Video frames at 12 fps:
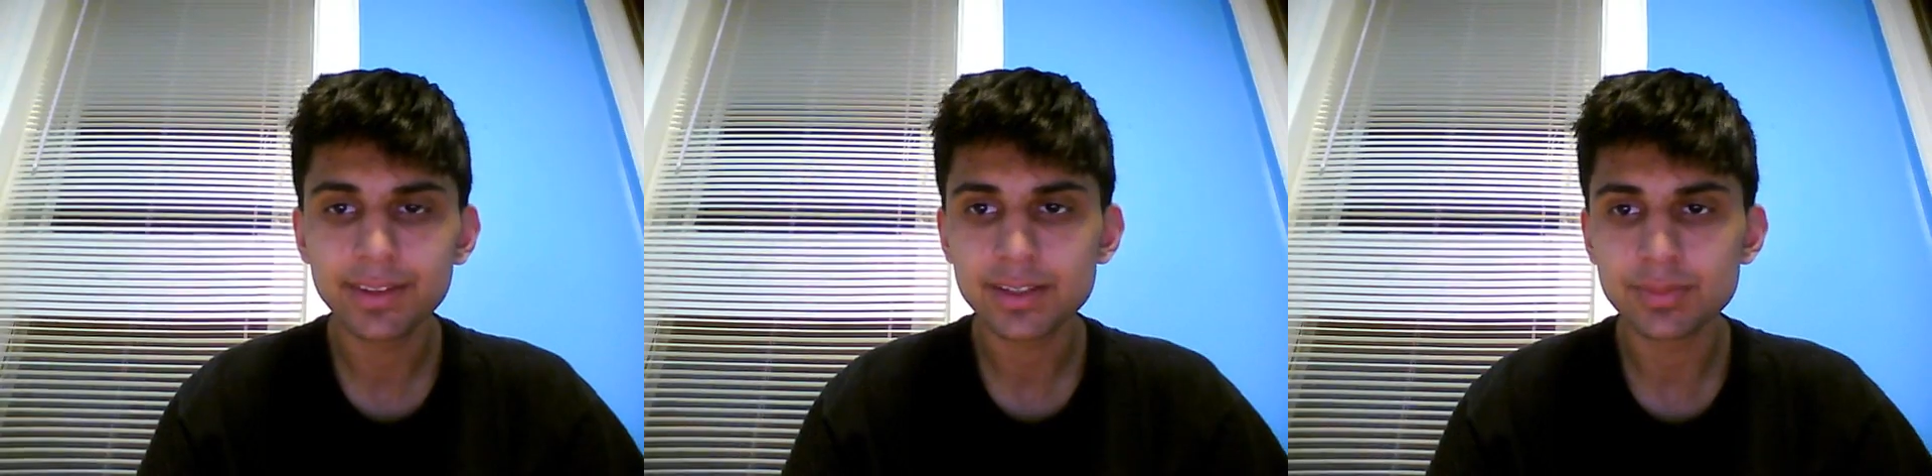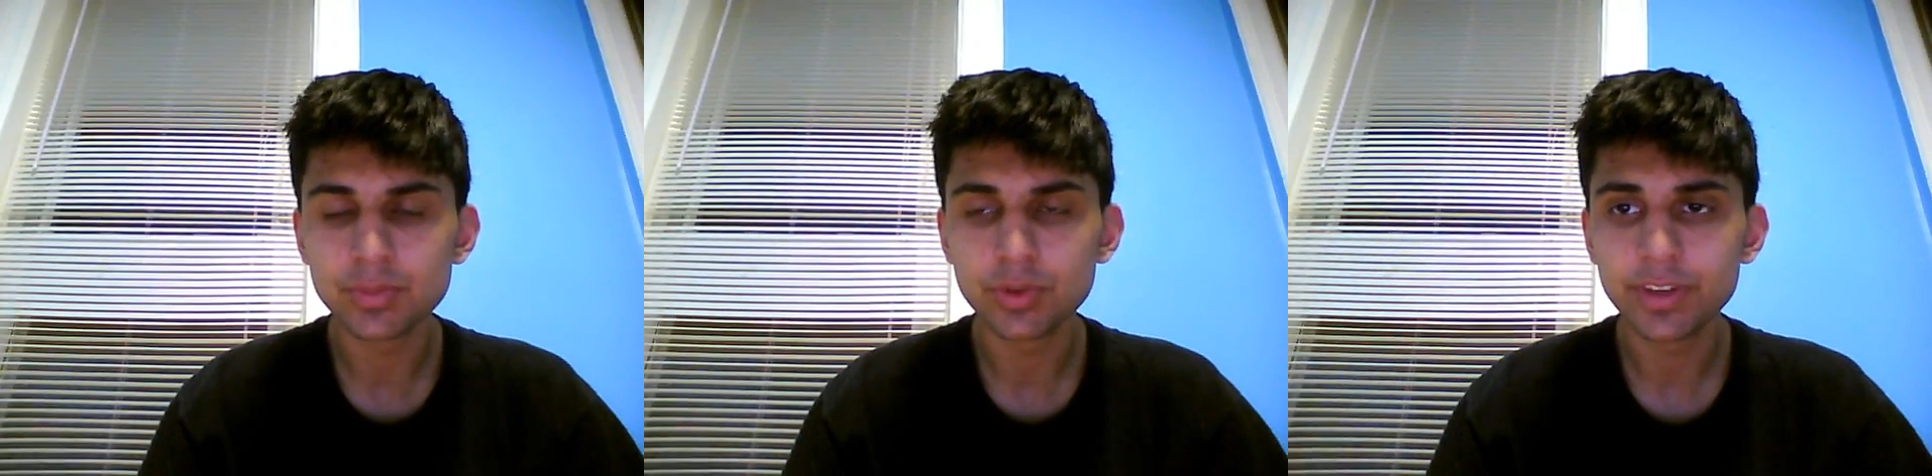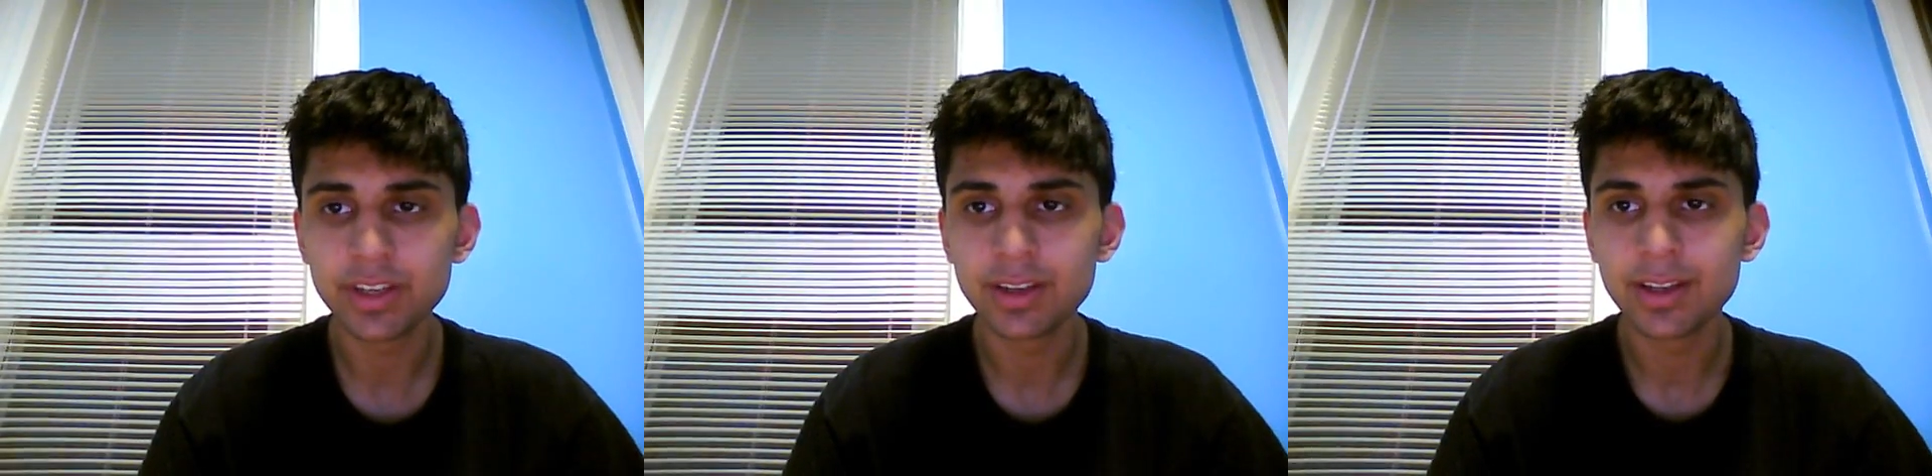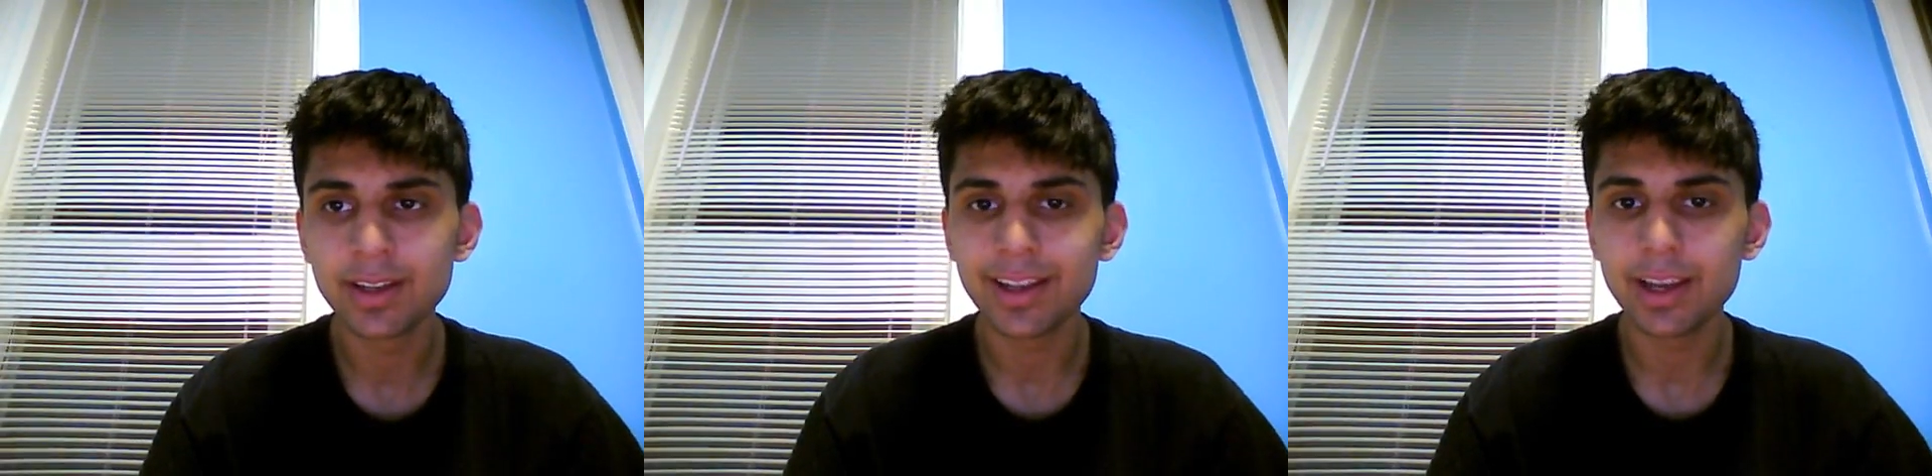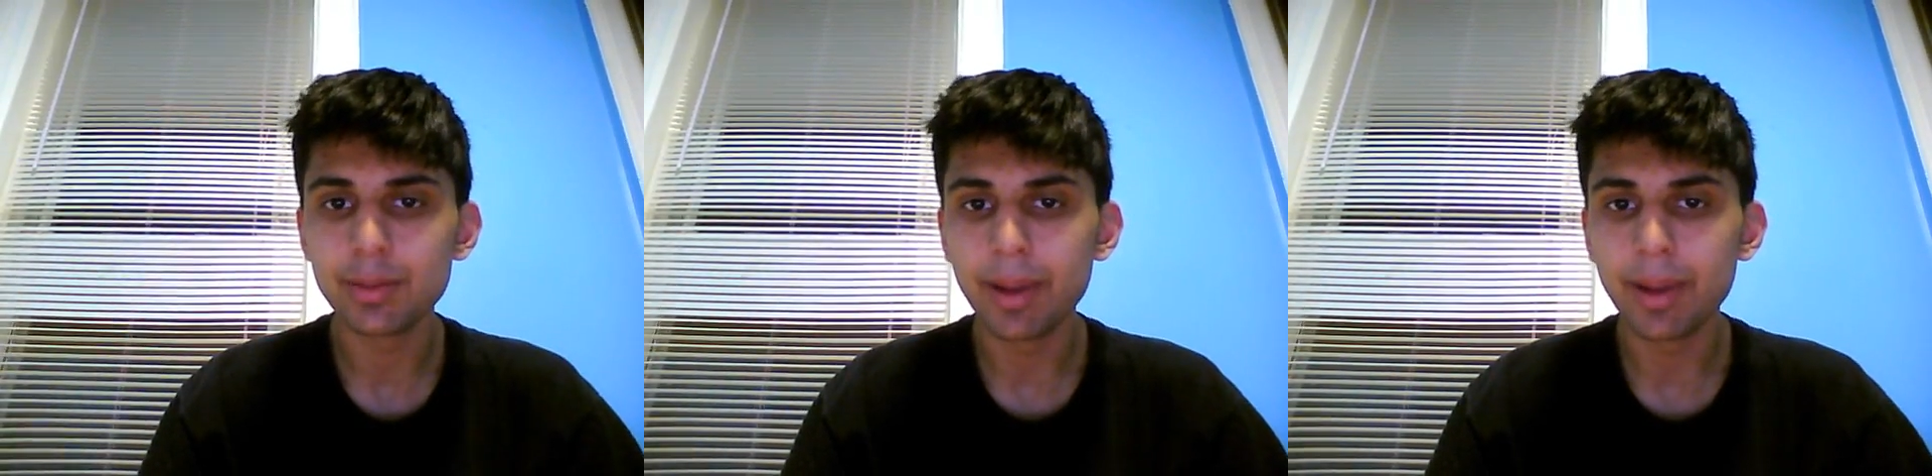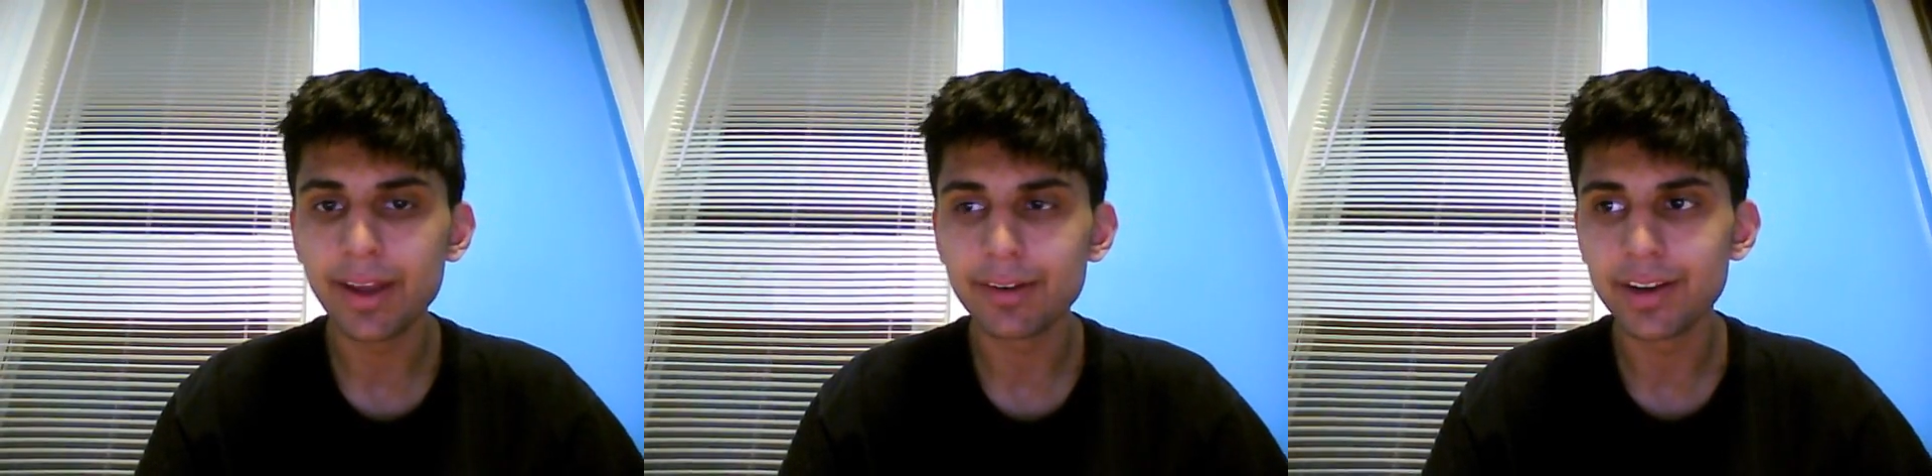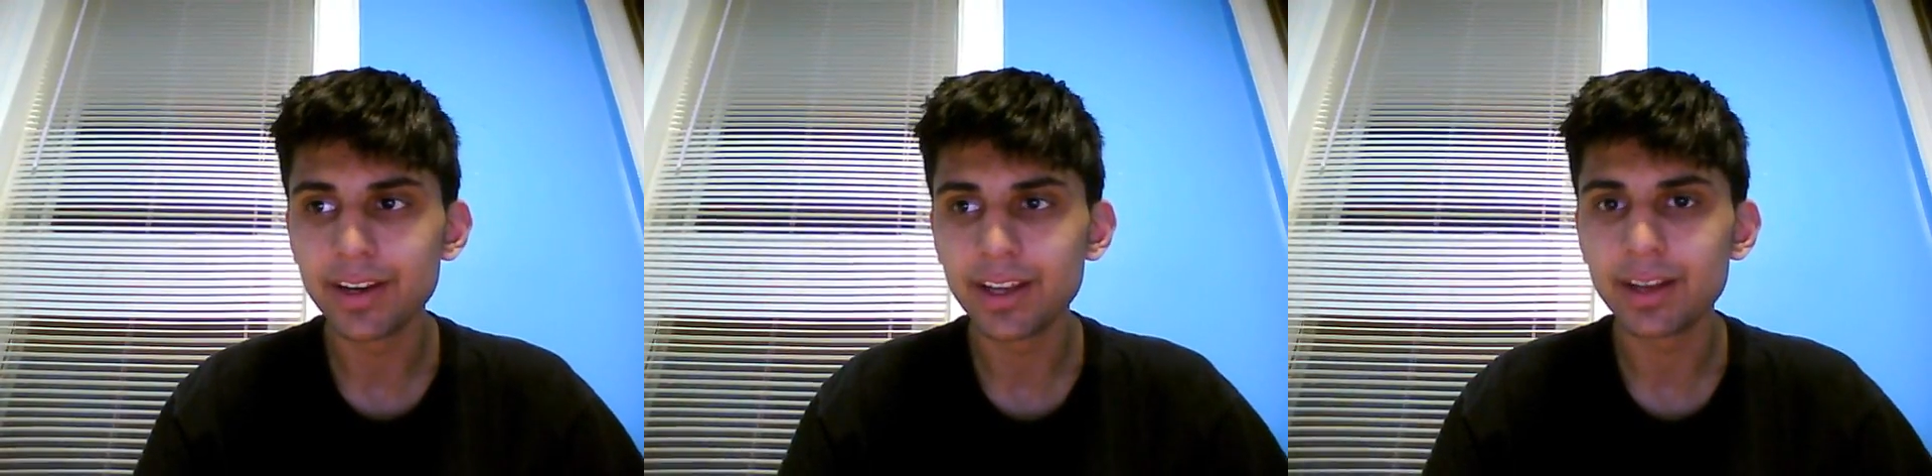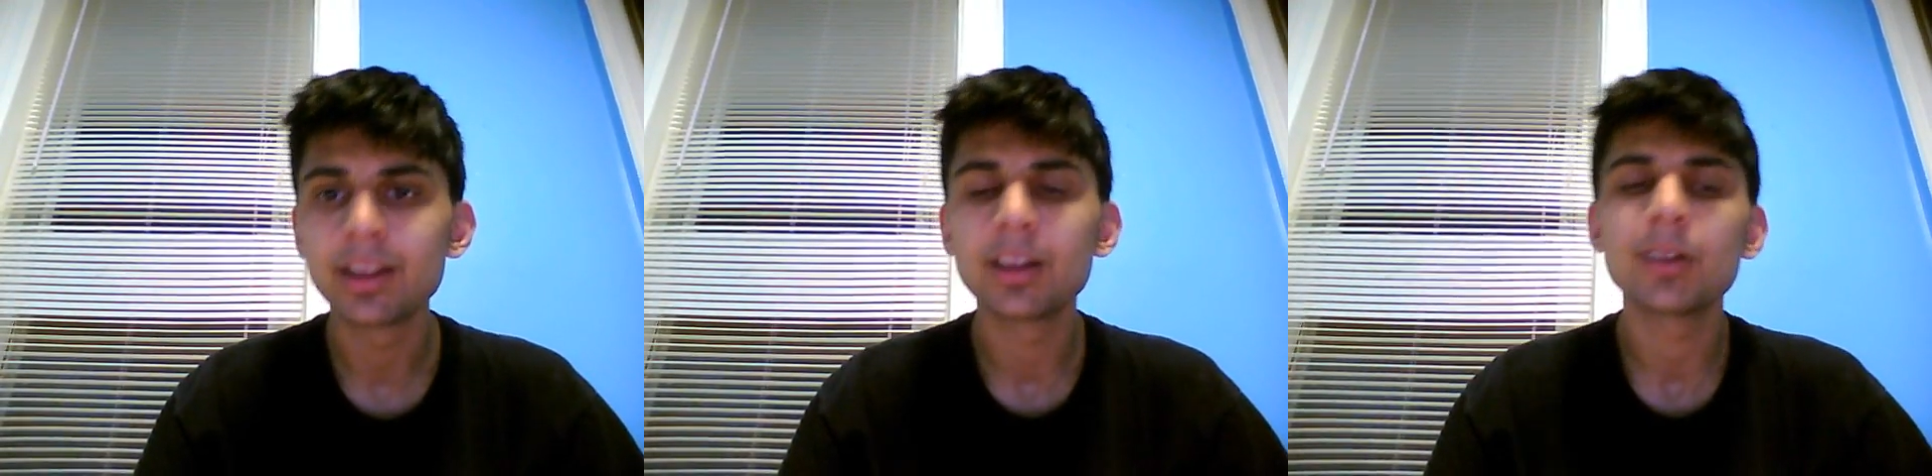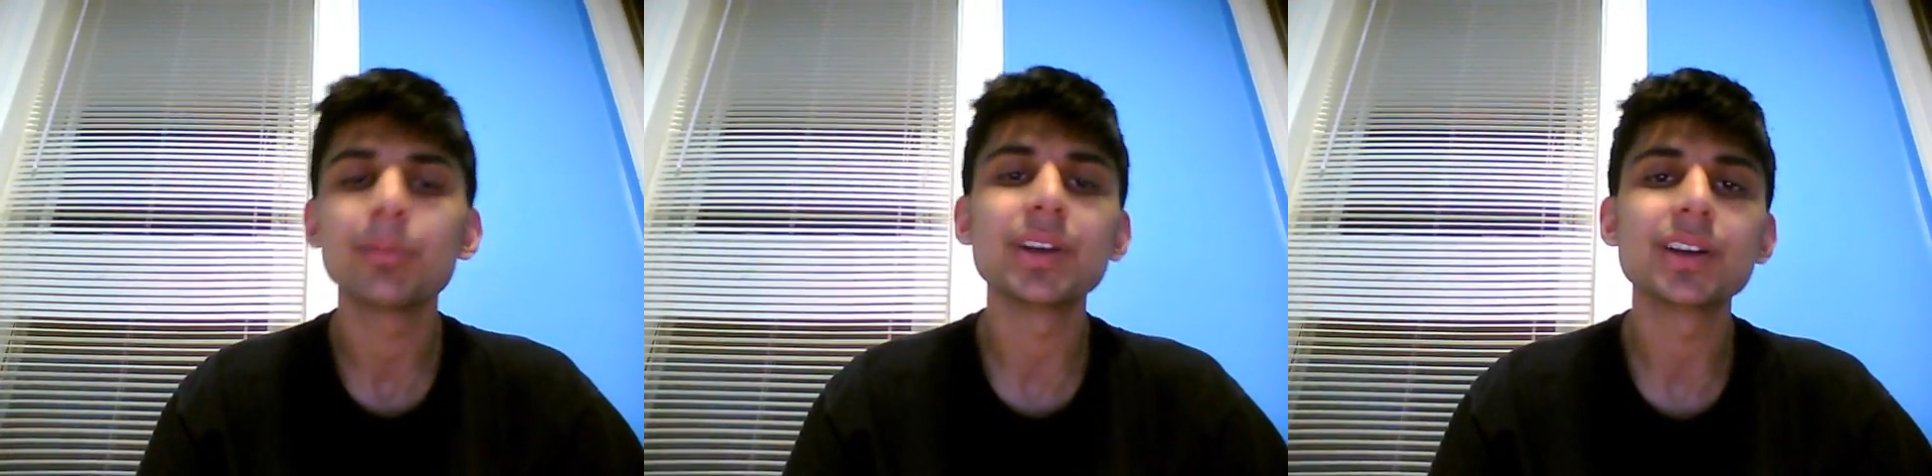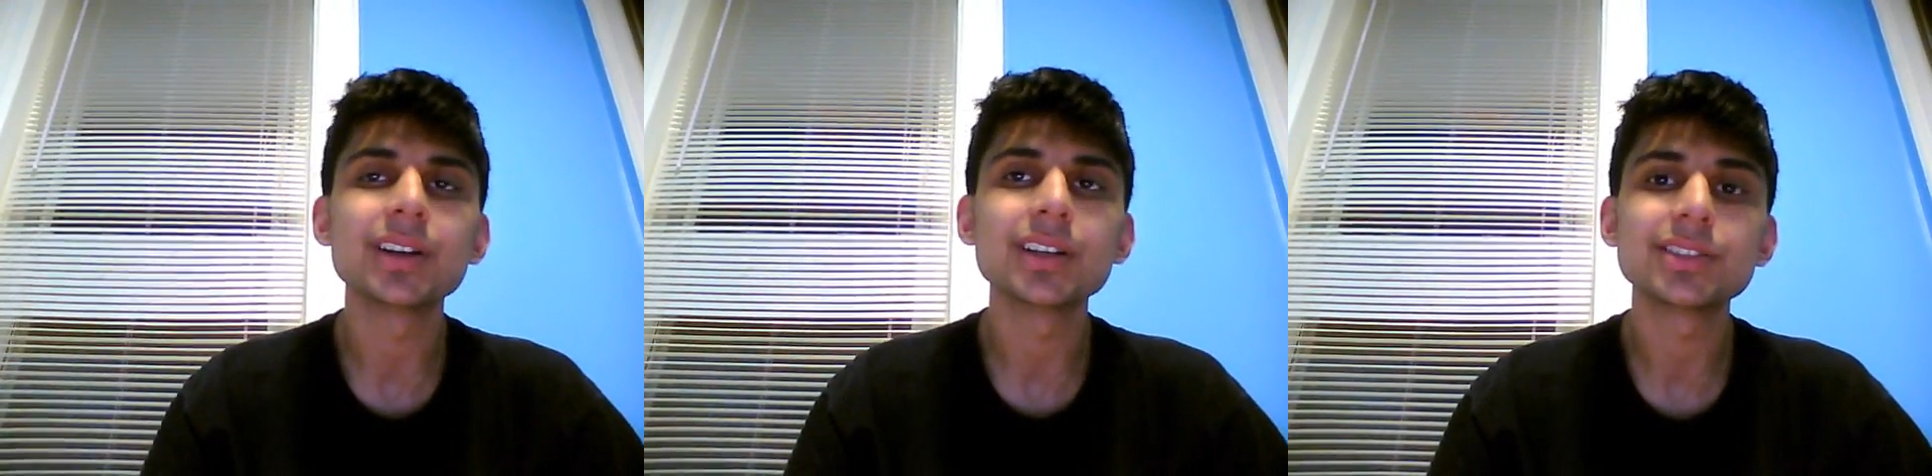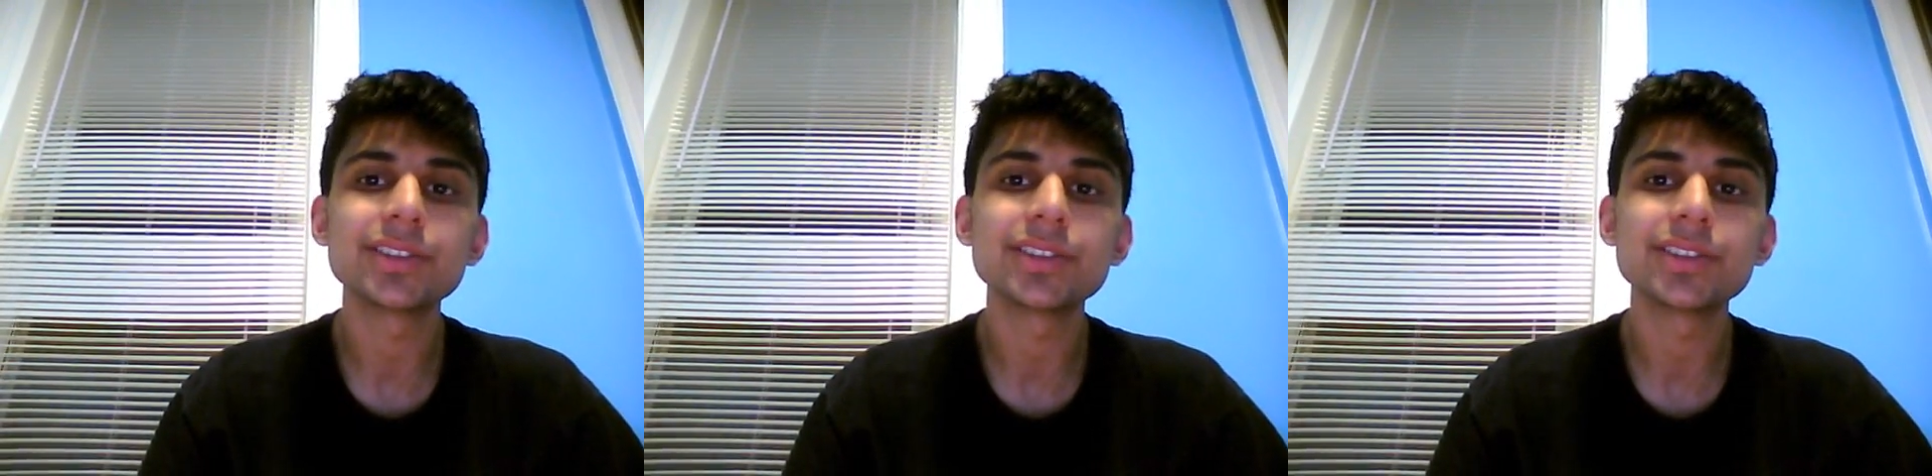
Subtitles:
this movie a bad rating because,